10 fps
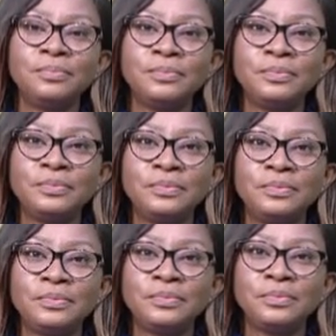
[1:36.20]

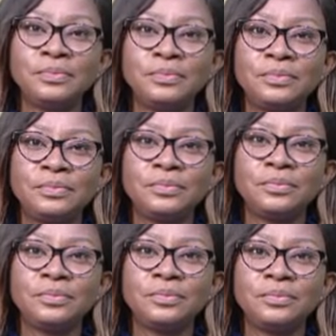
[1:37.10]

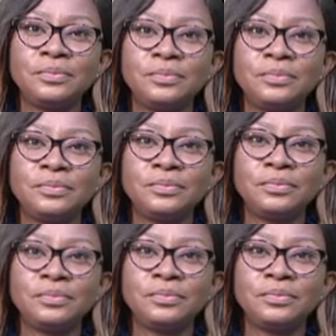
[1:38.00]
No one is speaking in this clip.